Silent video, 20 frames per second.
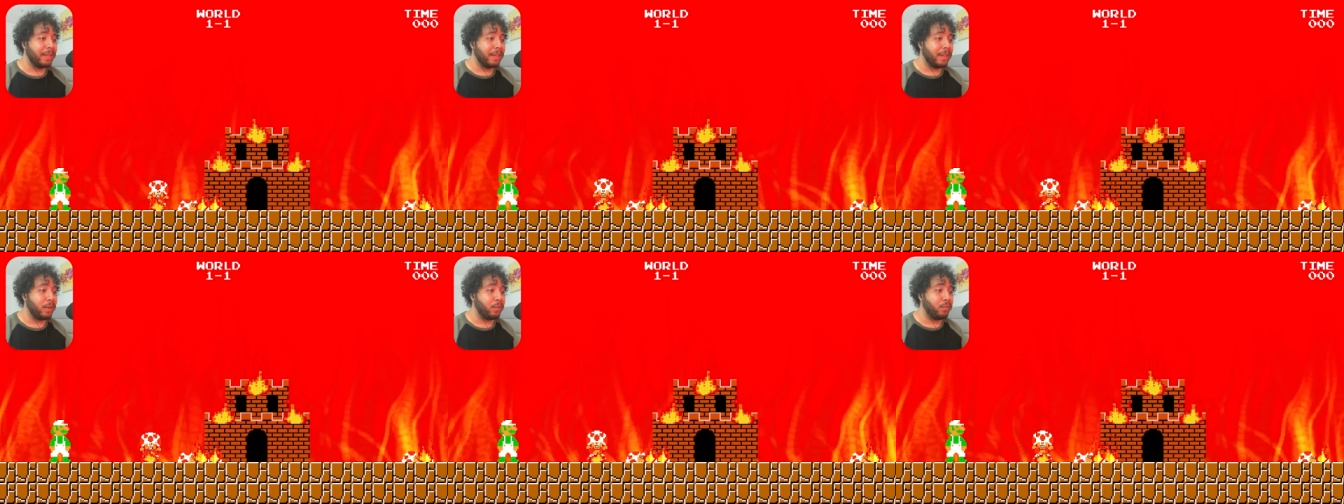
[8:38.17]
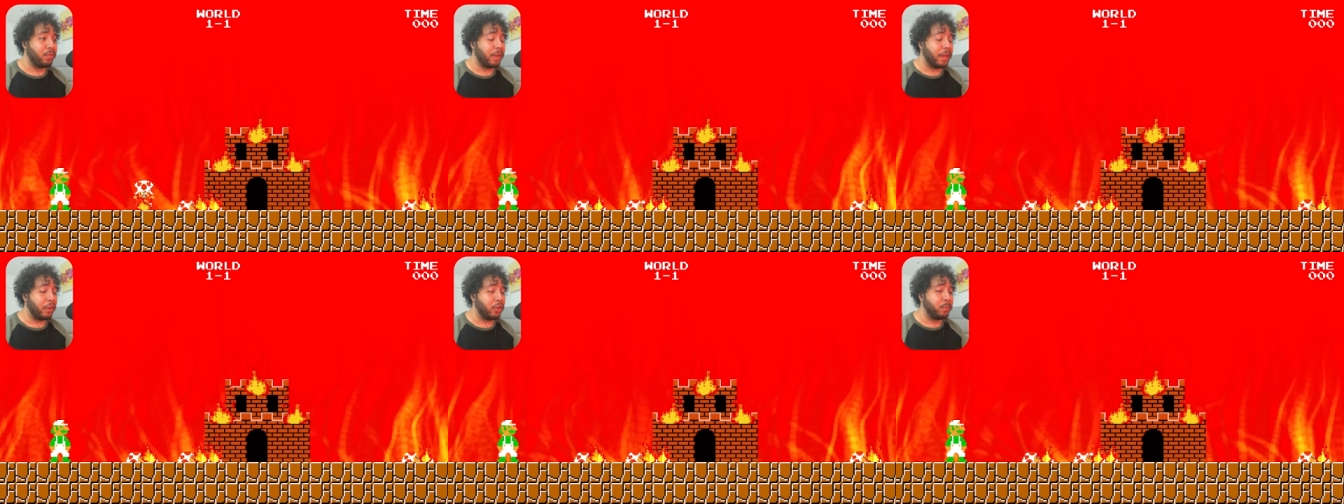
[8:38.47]
Getting
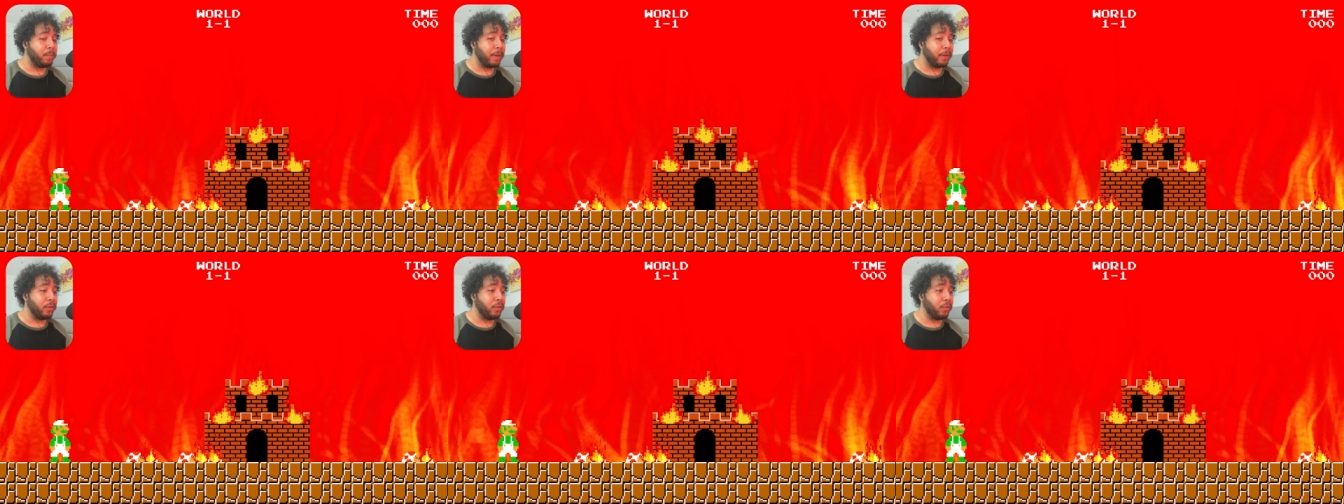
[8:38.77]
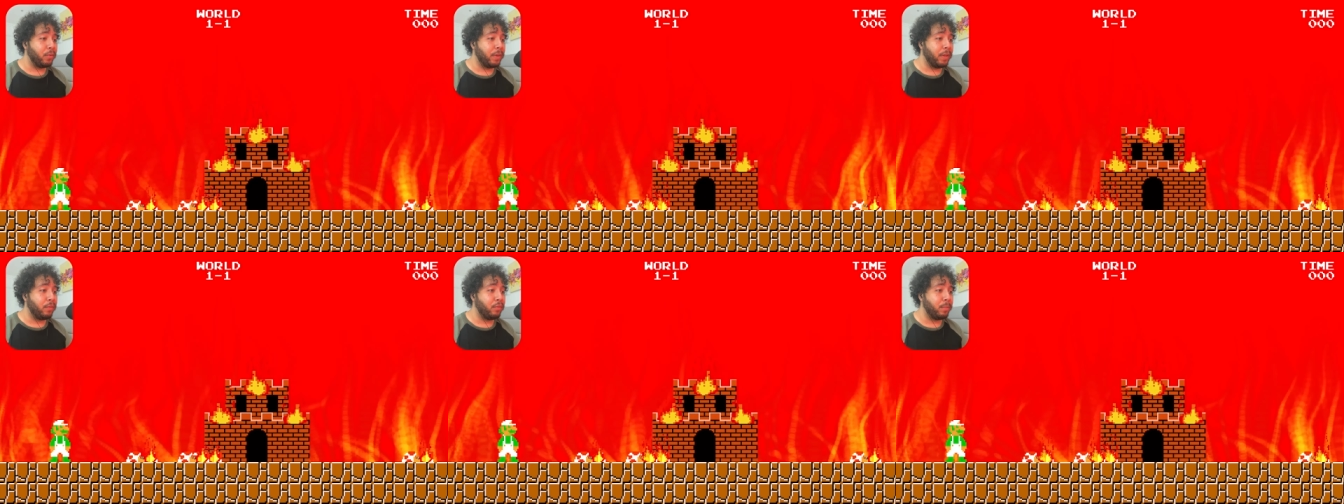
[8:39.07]
flashbacks
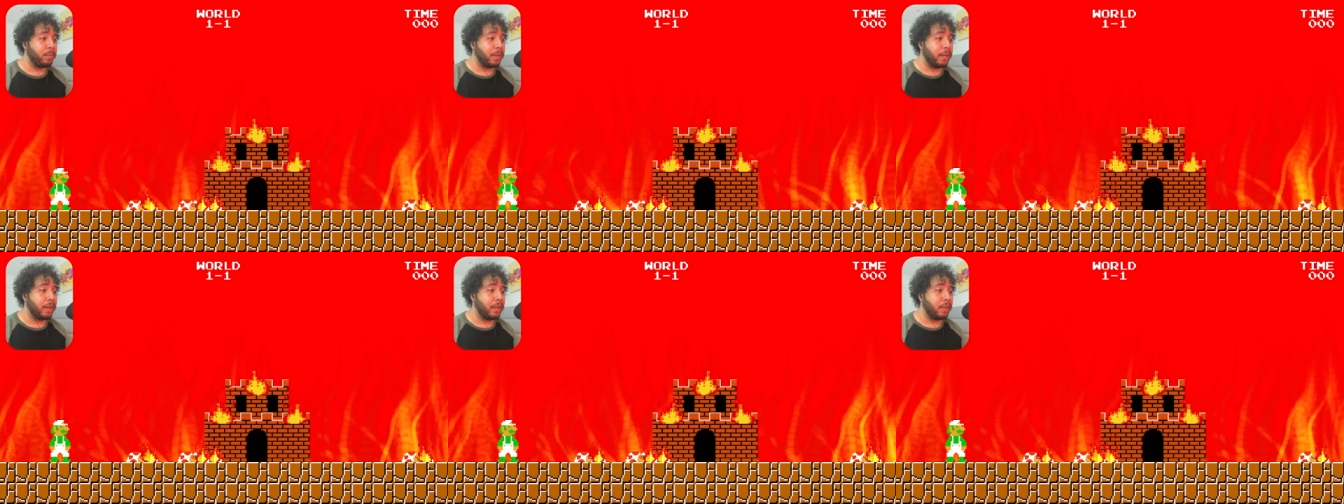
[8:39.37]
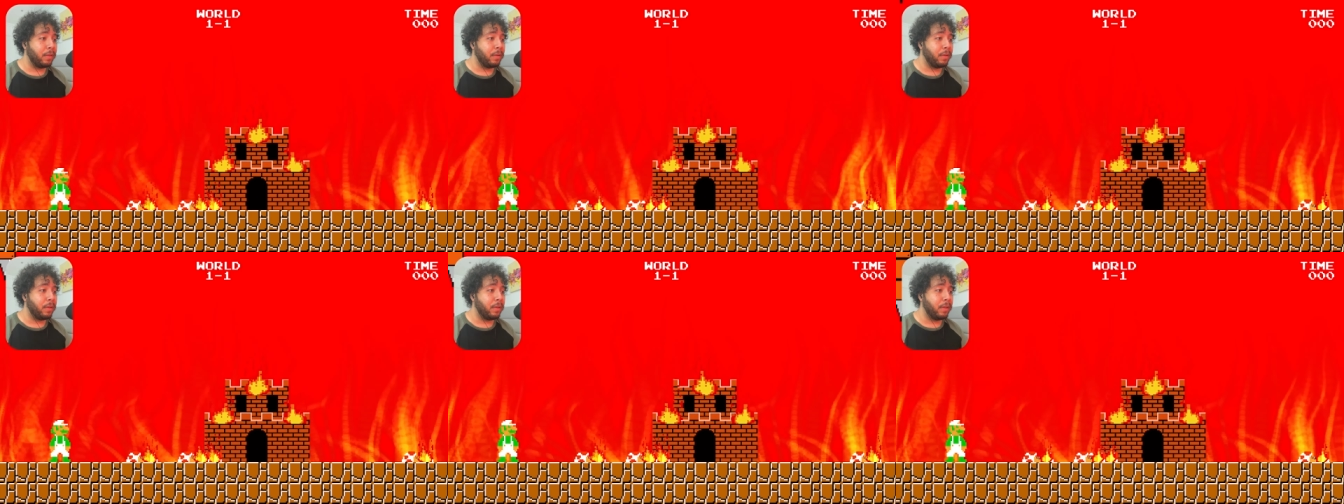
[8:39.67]
already from the
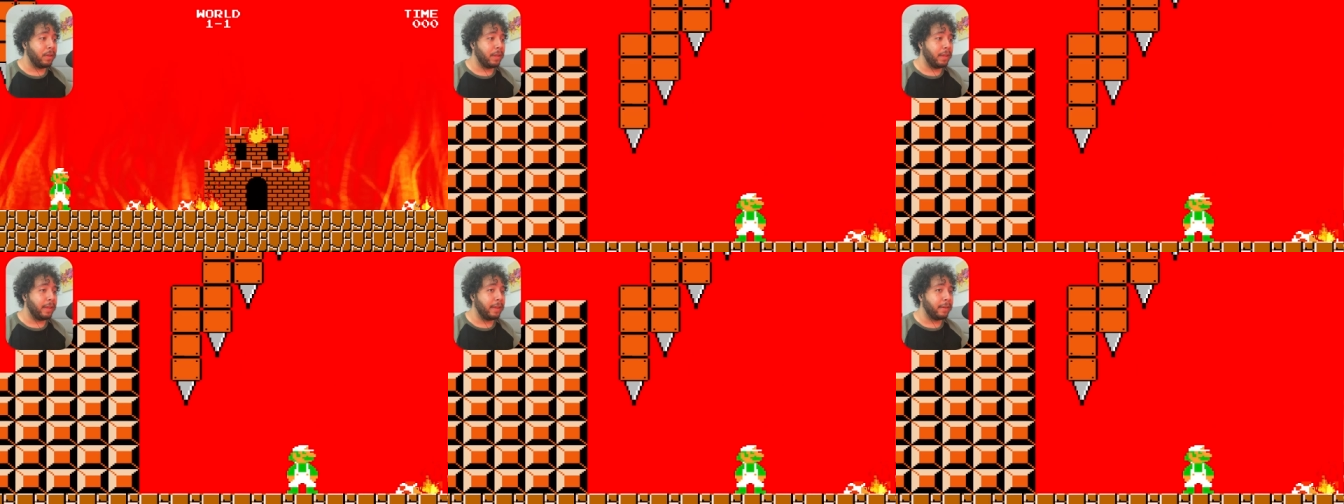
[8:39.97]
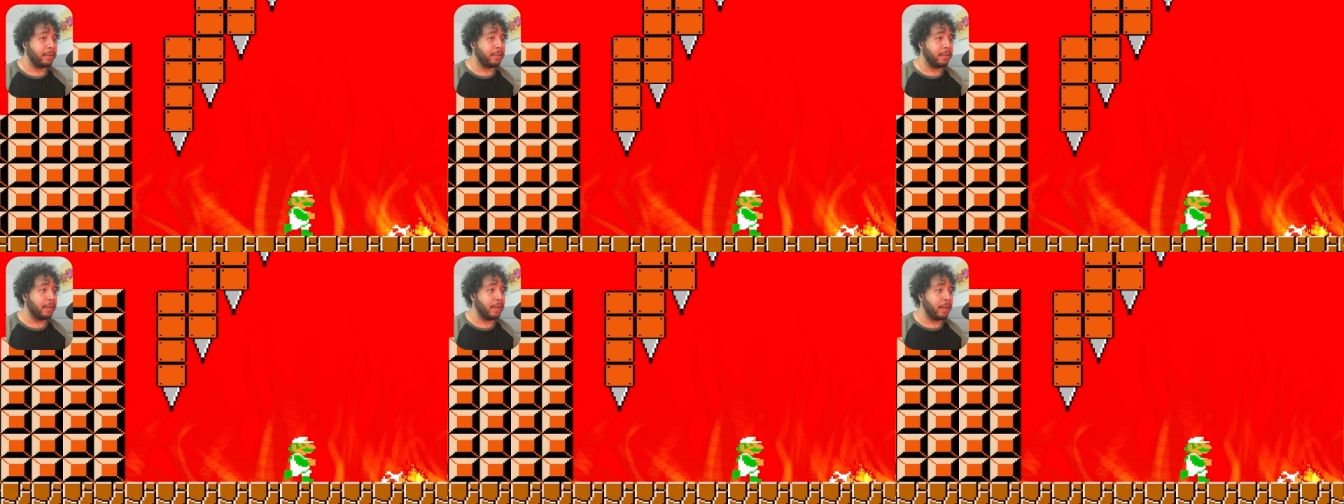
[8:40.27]
other
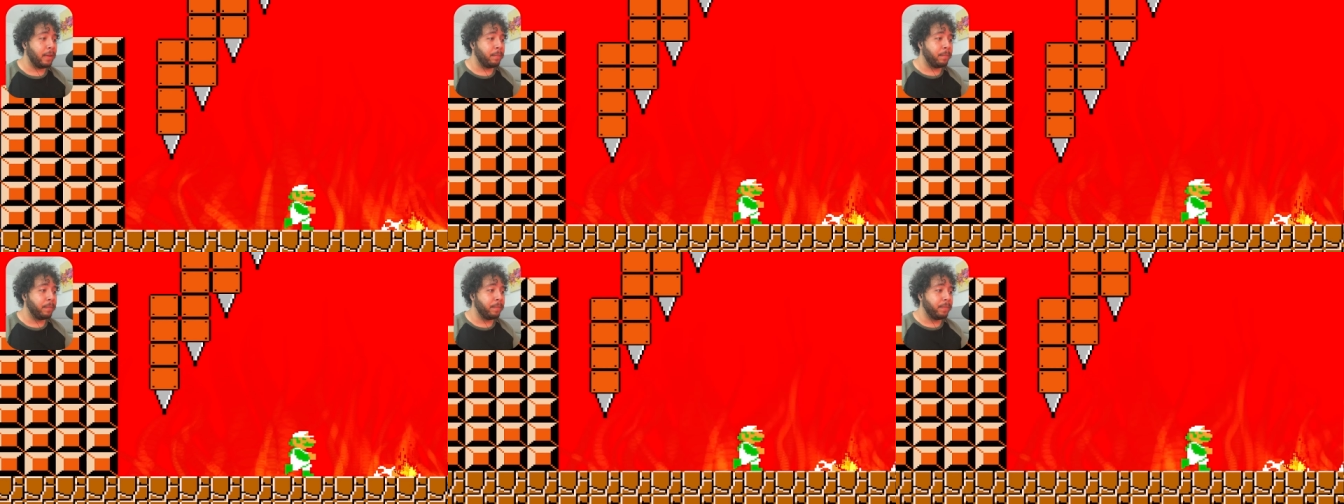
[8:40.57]
EX game.